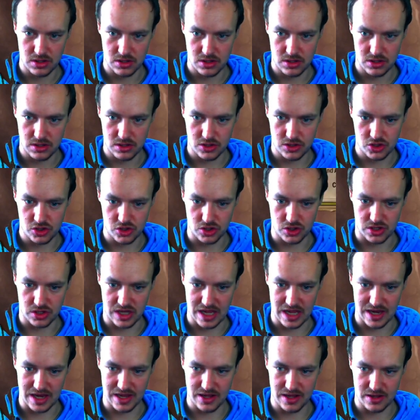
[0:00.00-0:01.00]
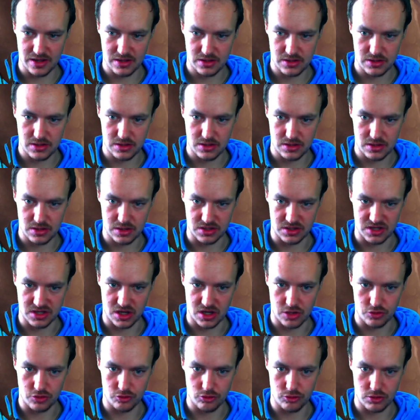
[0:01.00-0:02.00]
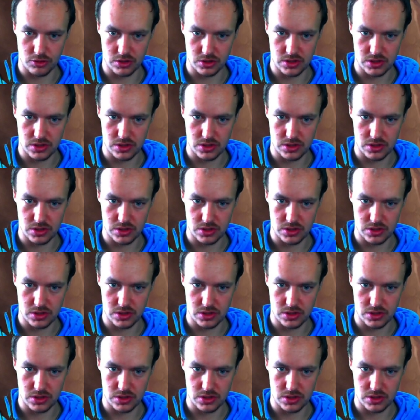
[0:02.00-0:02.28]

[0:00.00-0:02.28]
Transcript: Should kill it. There's 100.